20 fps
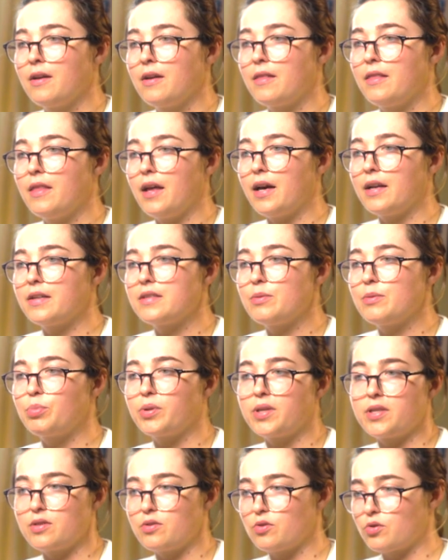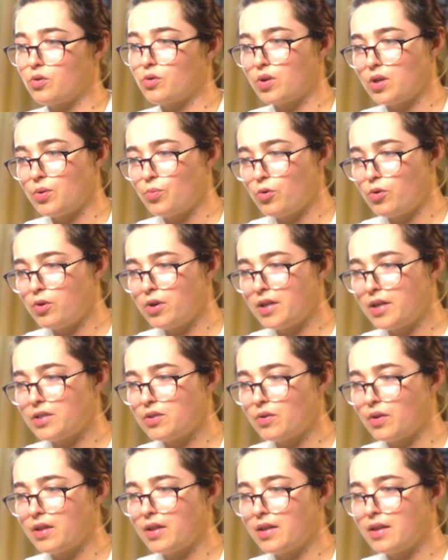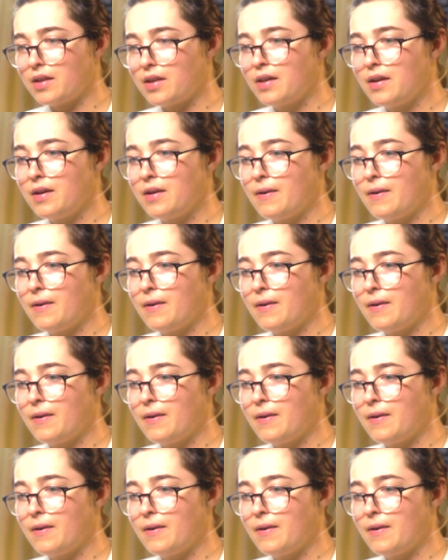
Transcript: that simply isn't true anymore. And so I think